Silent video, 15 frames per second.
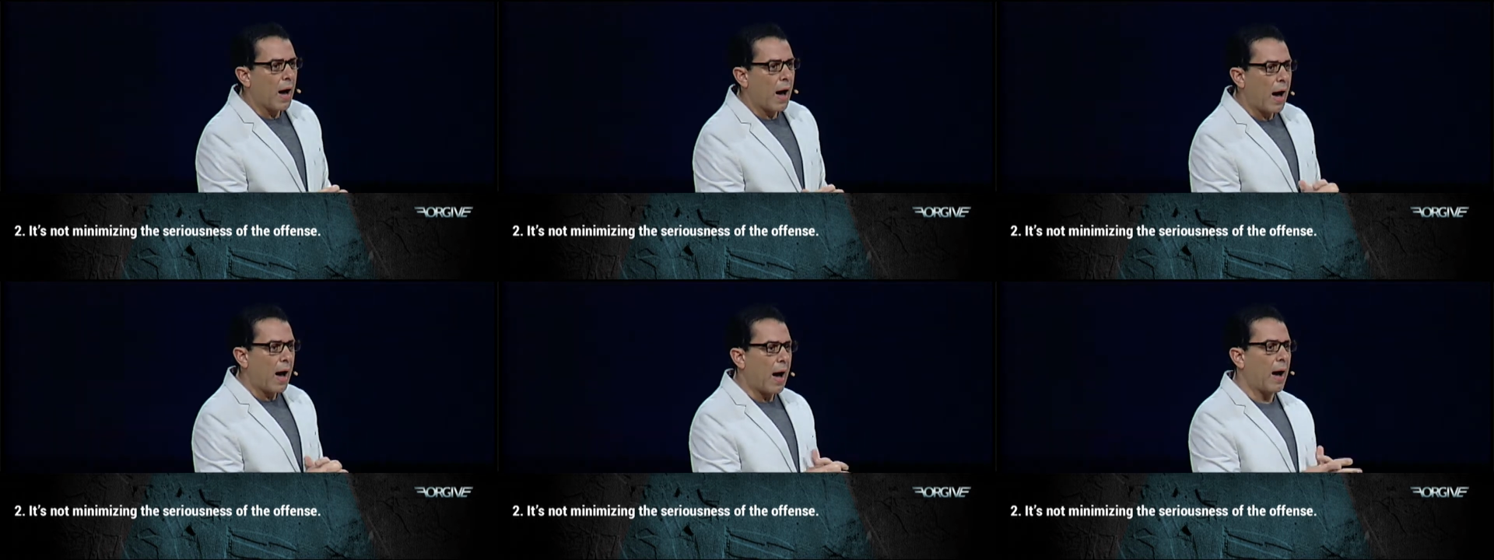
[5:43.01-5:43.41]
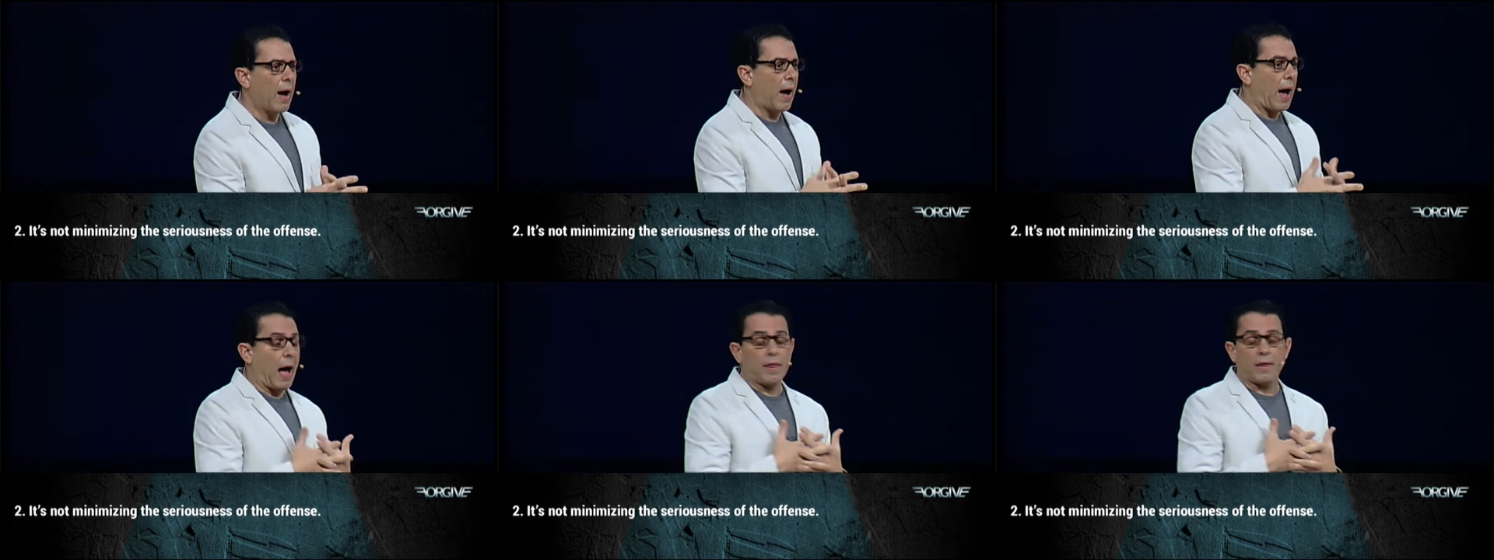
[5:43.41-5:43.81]
Uh,
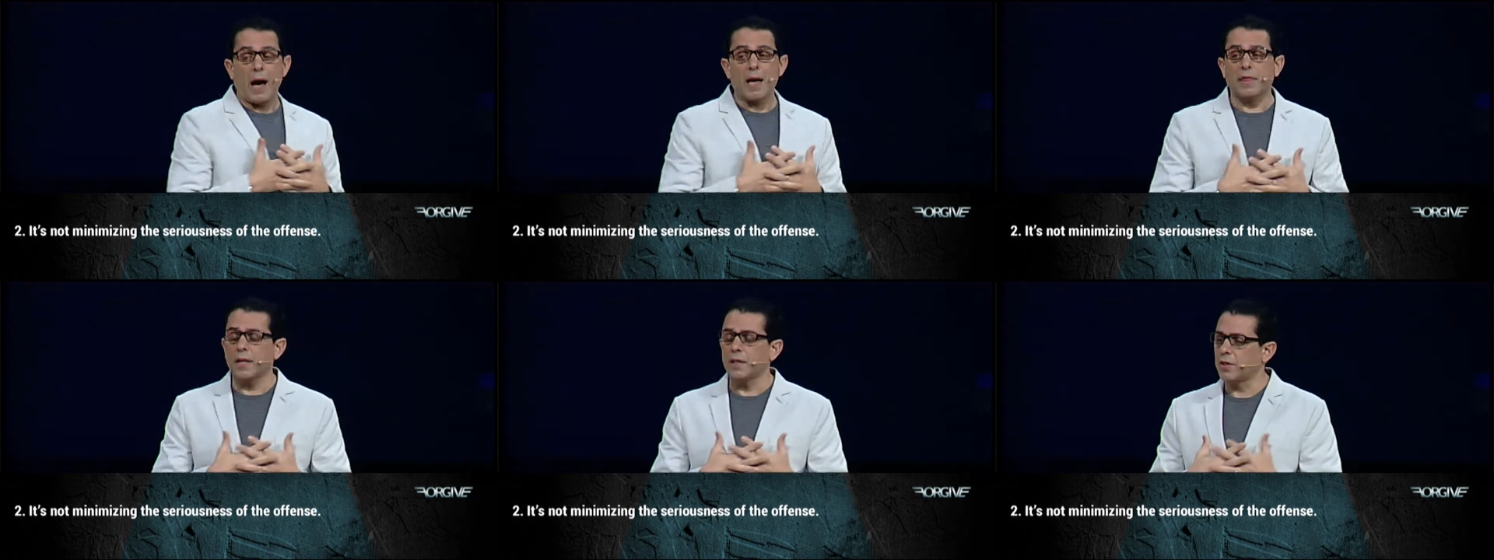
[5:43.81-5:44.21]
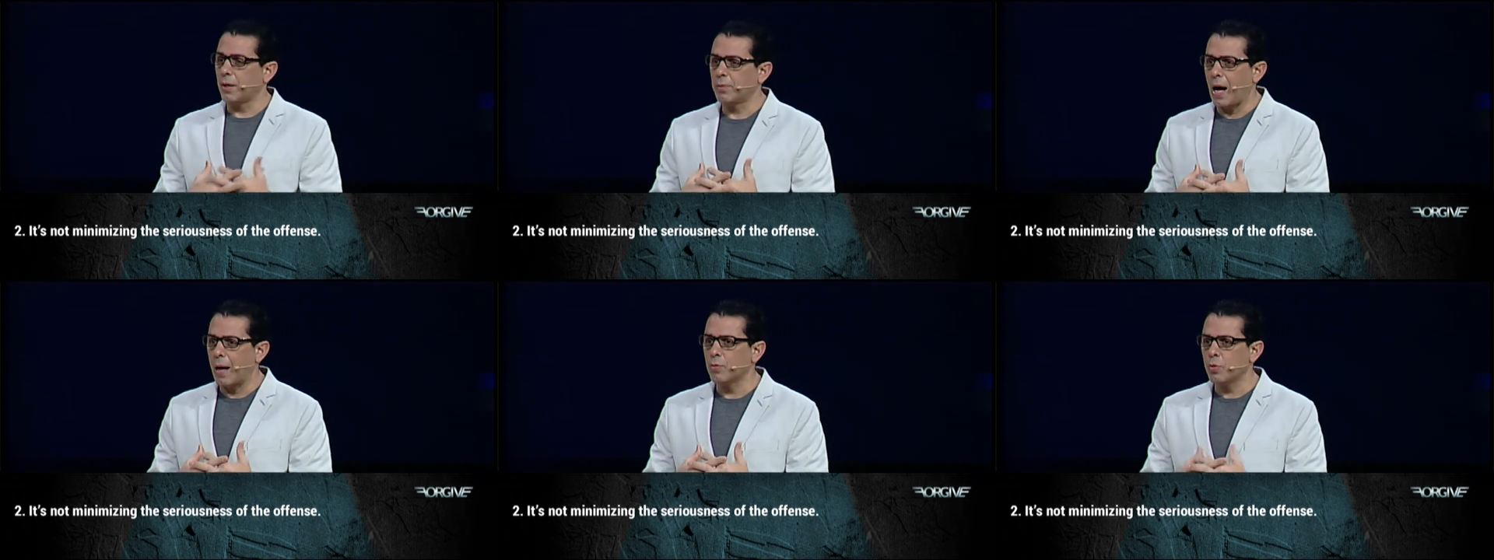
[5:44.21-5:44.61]
I, I, think
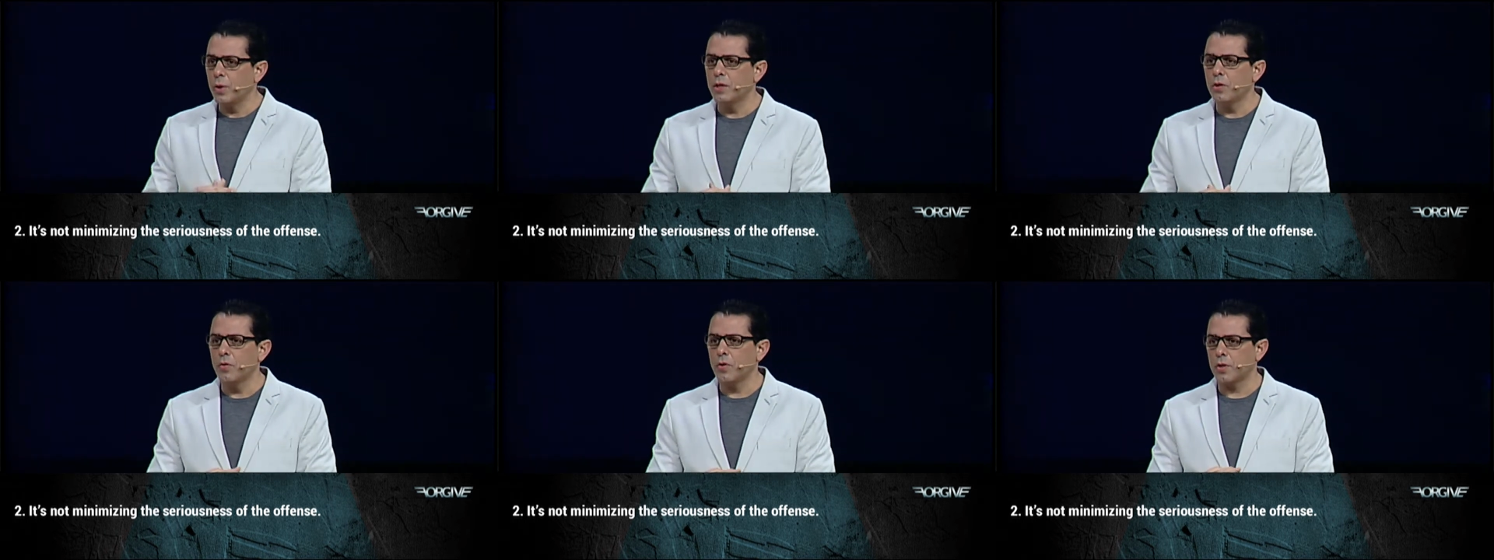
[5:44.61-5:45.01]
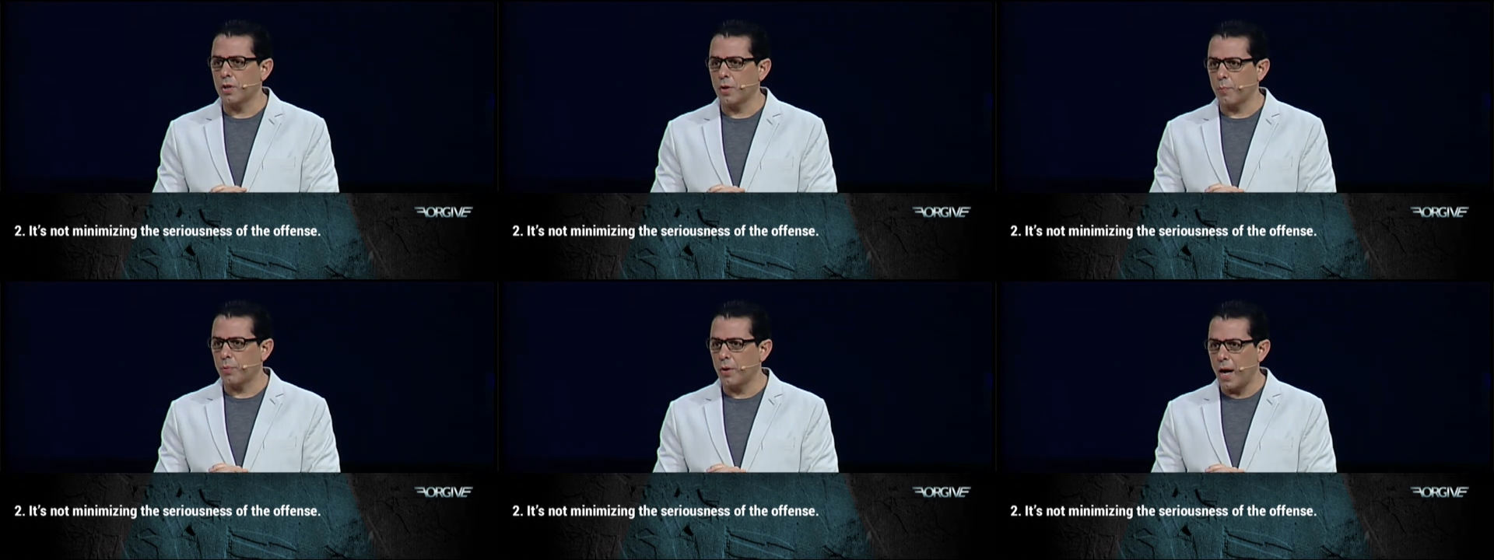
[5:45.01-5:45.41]
sometimes we do this
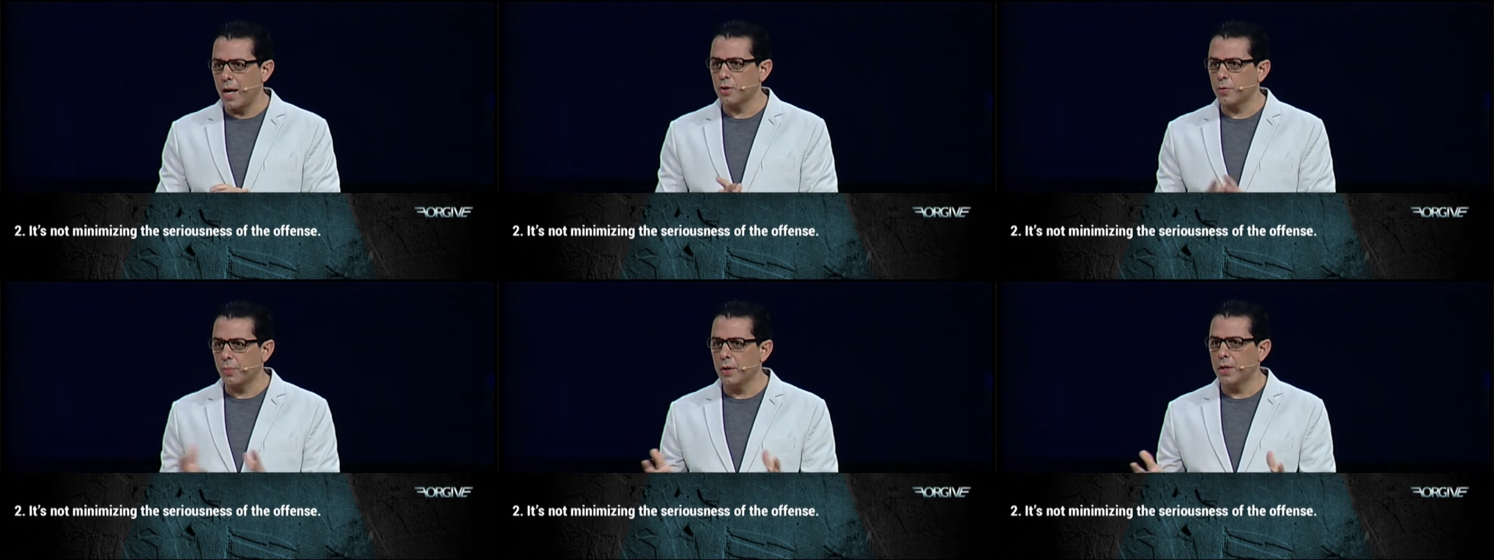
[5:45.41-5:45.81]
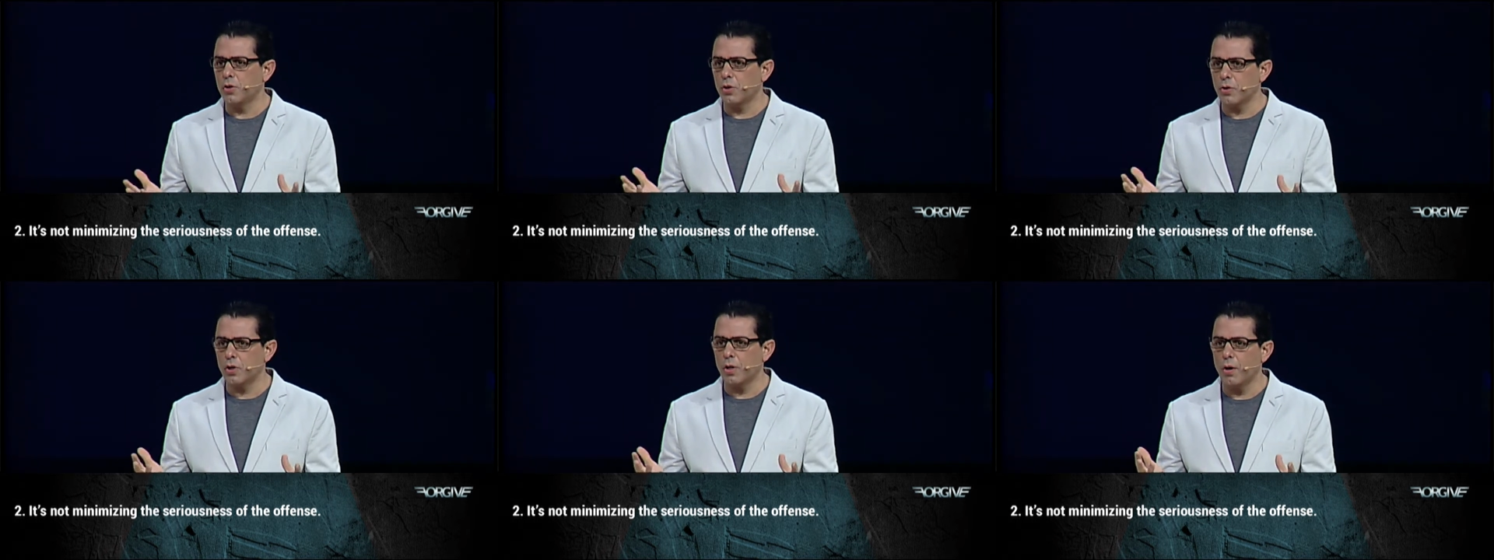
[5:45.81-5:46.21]
as
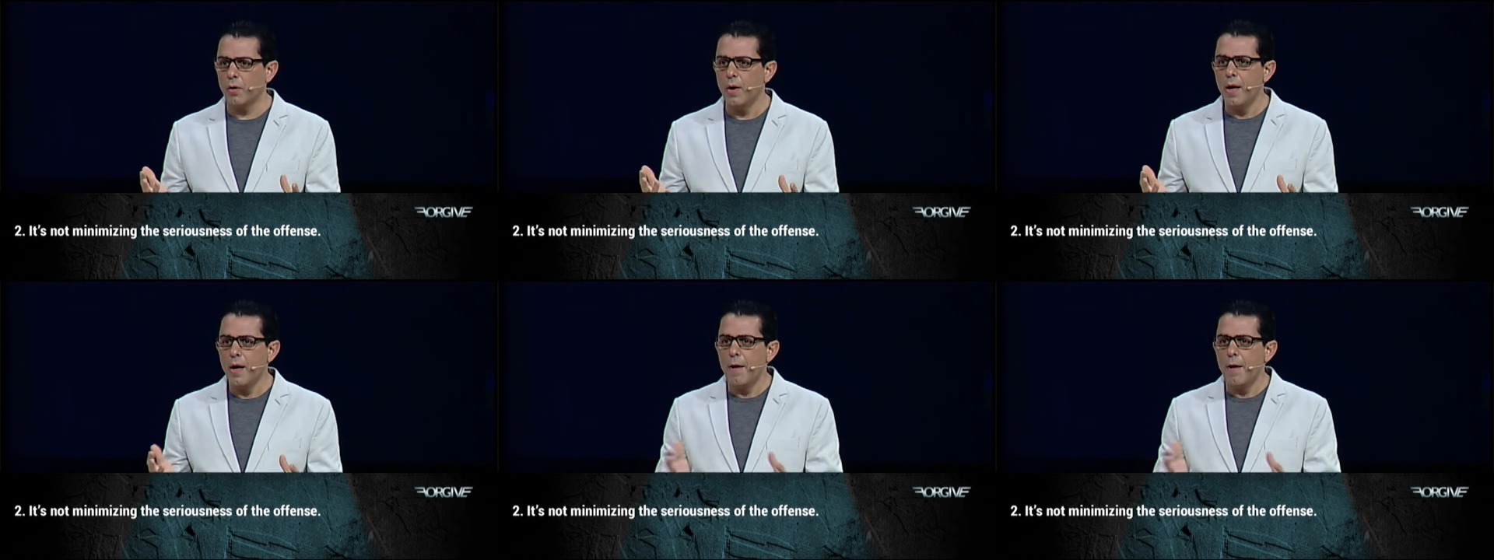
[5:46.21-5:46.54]
preachers, you know.